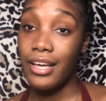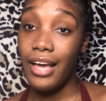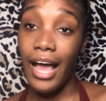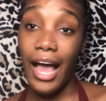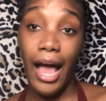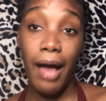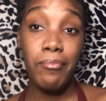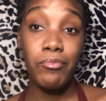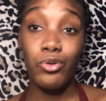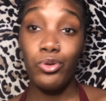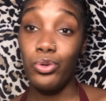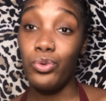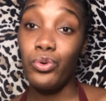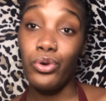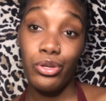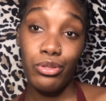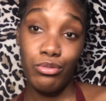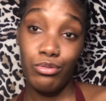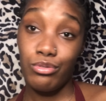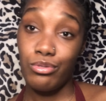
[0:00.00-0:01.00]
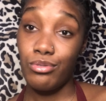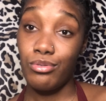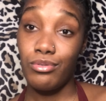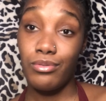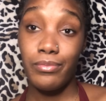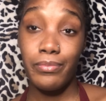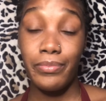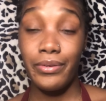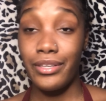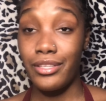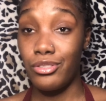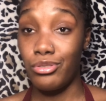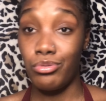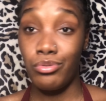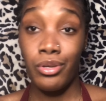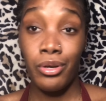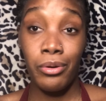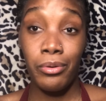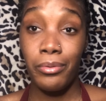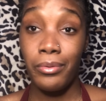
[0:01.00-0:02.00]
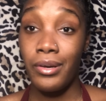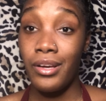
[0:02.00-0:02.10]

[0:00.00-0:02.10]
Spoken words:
I'm new on YouTube, but you know